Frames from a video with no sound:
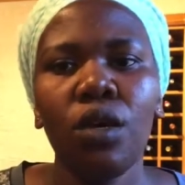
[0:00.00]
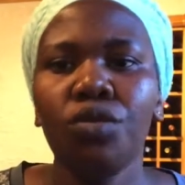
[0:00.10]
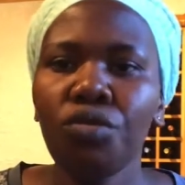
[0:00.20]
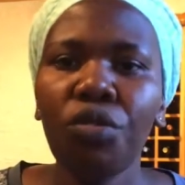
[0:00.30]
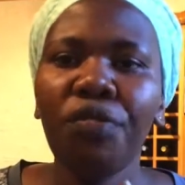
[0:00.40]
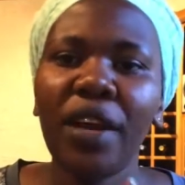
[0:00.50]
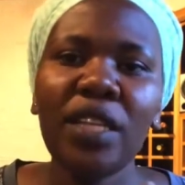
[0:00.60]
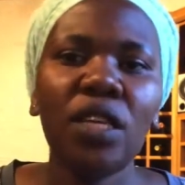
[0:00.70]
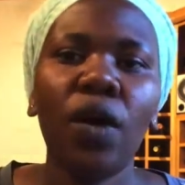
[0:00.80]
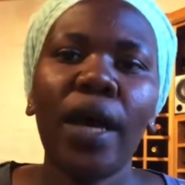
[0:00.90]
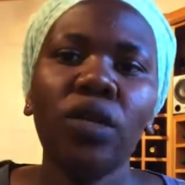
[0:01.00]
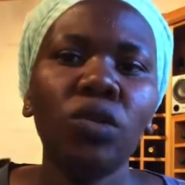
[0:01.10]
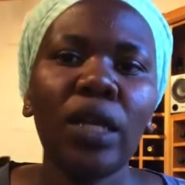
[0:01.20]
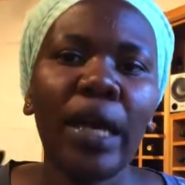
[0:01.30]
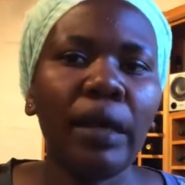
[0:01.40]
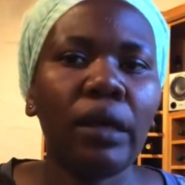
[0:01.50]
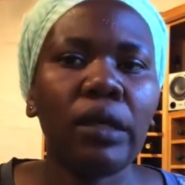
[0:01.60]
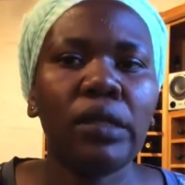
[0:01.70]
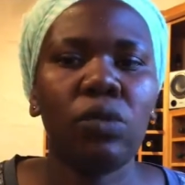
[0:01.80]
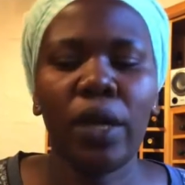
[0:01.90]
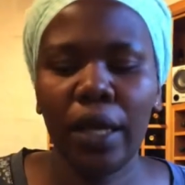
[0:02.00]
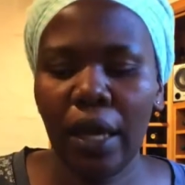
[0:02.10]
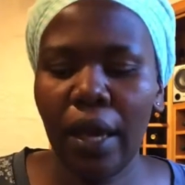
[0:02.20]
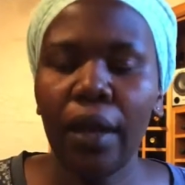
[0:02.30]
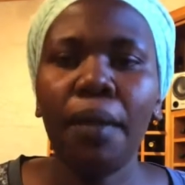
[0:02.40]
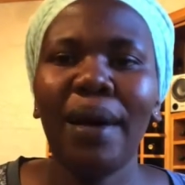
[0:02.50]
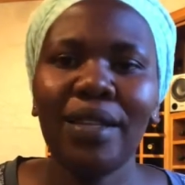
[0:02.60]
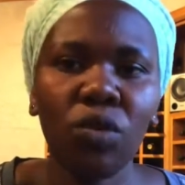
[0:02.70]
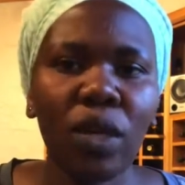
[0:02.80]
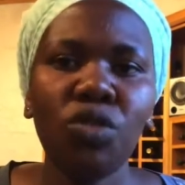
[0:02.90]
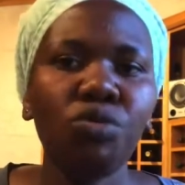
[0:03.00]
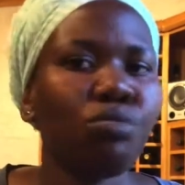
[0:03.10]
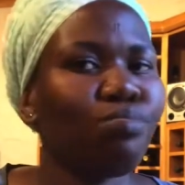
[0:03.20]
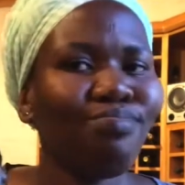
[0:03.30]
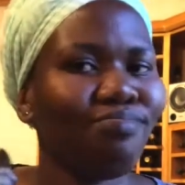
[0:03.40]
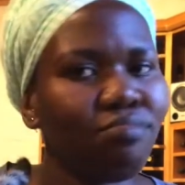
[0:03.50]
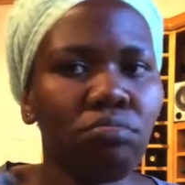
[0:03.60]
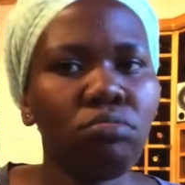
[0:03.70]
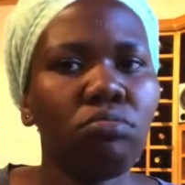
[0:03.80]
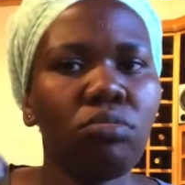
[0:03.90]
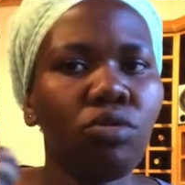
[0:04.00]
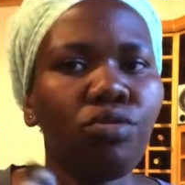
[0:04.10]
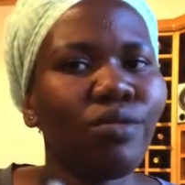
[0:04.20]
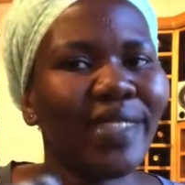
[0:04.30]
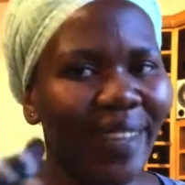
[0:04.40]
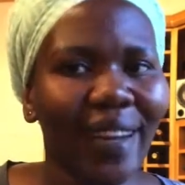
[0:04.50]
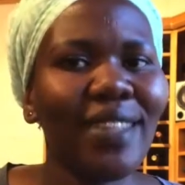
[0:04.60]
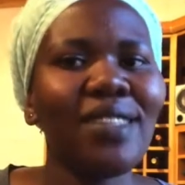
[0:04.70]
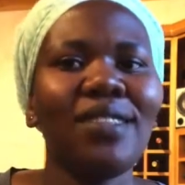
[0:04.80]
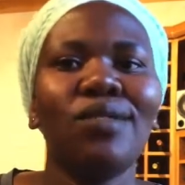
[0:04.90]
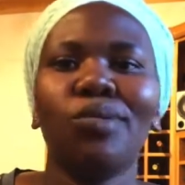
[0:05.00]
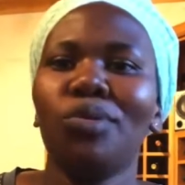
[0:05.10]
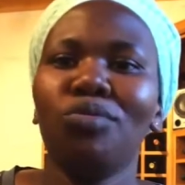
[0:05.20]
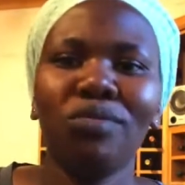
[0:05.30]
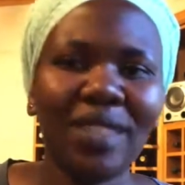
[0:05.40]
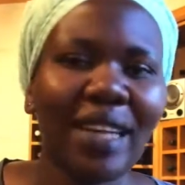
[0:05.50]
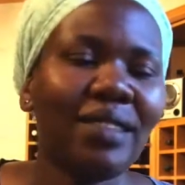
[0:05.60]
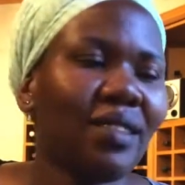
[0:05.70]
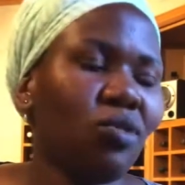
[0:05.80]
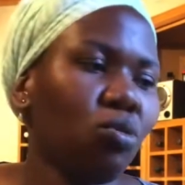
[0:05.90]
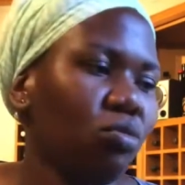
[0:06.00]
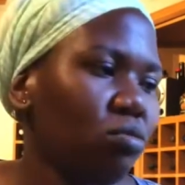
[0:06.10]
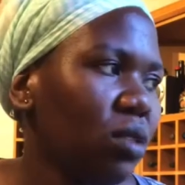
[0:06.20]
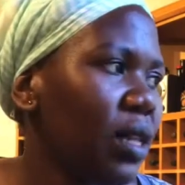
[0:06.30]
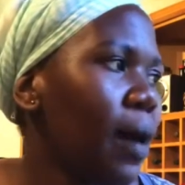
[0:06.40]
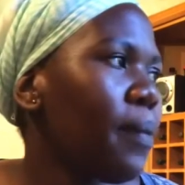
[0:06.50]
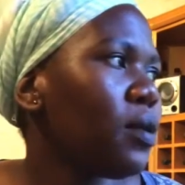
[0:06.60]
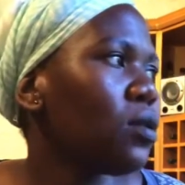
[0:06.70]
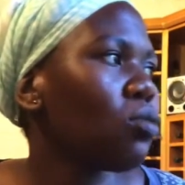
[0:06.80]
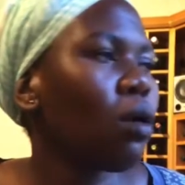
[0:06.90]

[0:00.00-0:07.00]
so fragile. I don't like it when anybody wants to scratch it or to touch it or to slap it.